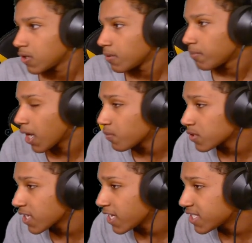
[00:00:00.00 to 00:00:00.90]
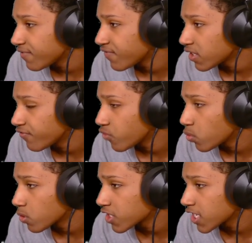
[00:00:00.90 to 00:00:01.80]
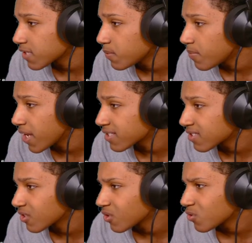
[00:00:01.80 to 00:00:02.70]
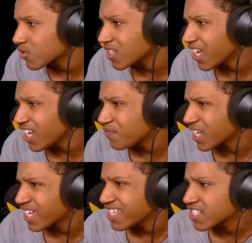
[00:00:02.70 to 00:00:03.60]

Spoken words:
Mine was 1854. Takes me back to the good old slave days.